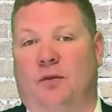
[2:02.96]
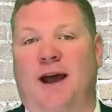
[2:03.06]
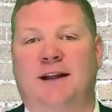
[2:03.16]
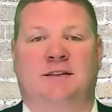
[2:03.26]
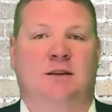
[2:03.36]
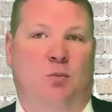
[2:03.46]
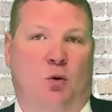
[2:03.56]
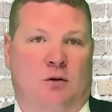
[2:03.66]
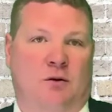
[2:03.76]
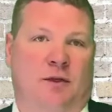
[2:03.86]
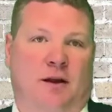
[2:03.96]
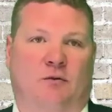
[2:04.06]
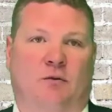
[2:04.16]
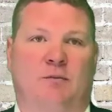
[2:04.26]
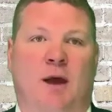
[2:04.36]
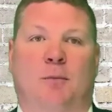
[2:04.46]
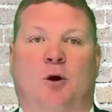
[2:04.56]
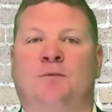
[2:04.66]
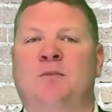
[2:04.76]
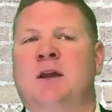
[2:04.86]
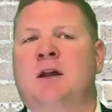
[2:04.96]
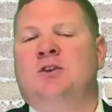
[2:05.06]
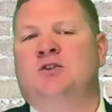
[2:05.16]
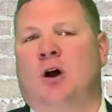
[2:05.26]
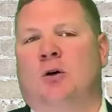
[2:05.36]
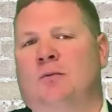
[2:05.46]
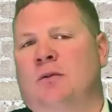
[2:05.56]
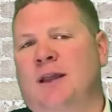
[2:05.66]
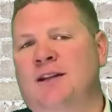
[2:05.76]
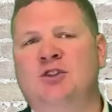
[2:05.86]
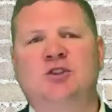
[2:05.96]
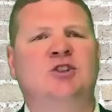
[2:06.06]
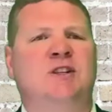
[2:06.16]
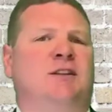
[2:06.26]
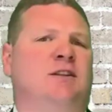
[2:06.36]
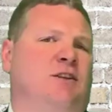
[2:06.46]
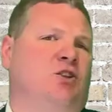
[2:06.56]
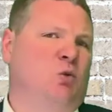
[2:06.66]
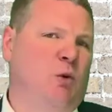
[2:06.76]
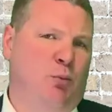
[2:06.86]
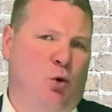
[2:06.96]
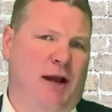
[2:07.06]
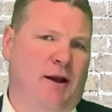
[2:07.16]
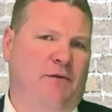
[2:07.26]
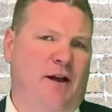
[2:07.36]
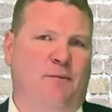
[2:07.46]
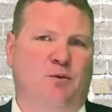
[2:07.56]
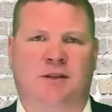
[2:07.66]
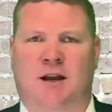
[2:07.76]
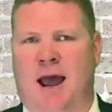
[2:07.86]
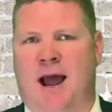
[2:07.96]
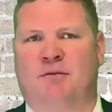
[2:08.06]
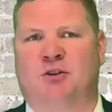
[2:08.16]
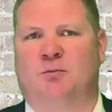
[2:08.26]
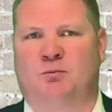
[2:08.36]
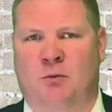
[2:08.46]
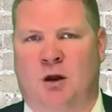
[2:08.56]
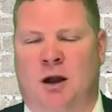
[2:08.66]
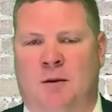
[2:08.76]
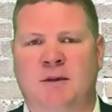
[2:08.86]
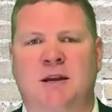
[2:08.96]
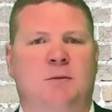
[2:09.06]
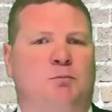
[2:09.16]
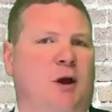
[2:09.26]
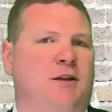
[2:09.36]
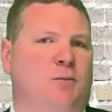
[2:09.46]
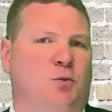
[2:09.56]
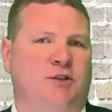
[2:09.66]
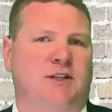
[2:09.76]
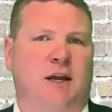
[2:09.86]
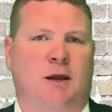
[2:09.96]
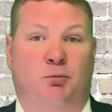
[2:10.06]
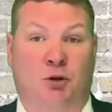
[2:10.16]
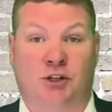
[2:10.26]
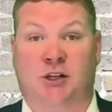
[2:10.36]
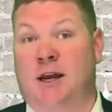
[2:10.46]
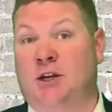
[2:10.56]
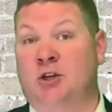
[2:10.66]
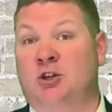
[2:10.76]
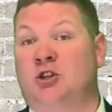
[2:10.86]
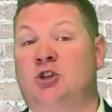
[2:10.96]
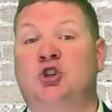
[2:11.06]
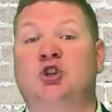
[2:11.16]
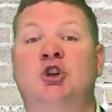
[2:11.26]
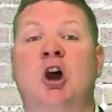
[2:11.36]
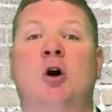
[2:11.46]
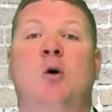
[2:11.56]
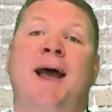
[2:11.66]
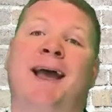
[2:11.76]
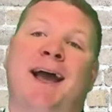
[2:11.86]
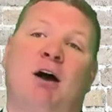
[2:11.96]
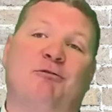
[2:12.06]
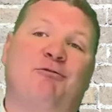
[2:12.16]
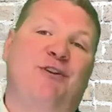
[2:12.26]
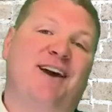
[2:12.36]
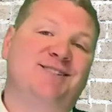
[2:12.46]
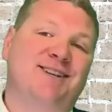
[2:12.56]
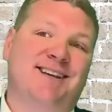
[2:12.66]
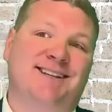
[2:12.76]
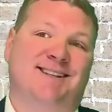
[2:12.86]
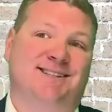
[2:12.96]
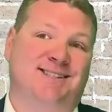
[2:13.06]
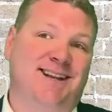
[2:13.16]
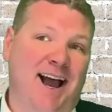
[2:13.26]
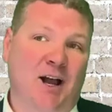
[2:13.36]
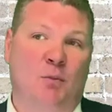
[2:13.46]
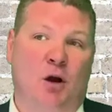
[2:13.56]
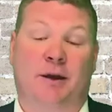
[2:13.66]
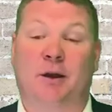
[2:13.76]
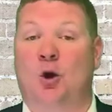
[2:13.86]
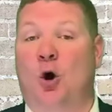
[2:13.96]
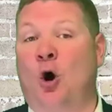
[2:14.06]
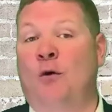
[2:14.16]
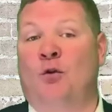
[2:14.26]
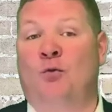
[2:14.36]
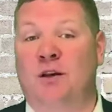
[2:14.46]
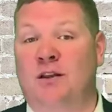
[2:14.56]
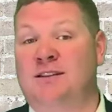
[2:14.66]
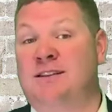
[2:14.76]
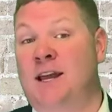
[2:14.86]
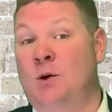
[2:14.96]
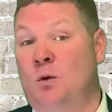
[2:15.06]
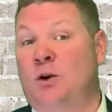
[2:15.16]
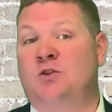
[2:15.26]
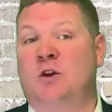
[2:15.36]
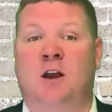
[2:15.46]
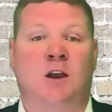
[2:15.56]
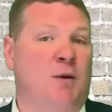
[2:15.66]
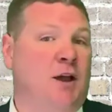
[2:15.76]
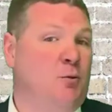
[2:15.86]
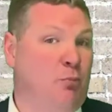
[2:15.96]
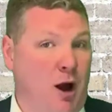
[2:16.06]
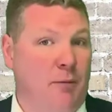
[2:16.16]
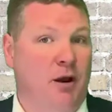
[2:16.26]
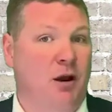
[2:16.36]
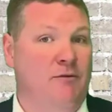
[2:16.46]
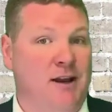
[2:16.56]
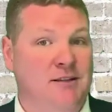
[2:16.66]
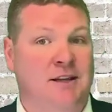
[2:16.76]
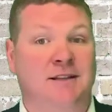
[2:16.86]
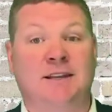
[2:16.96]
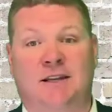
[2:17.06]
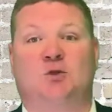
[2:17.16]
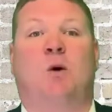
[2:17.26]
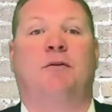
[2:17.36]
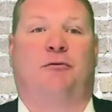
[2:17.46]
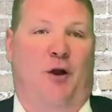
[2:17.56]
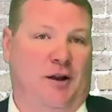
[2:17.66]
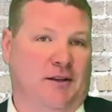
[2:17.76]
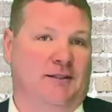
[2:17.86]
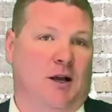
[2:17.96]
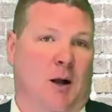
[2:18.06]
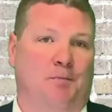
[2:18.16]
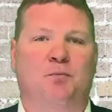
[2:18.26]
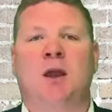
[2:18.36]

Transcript: That's the important thing to remember. So let's just stick to this three point eight five percent average uh, median price appreci- appreciation just to show how investing in the stock market over real estate when you're talking about your primary residence is quite frankly dumb.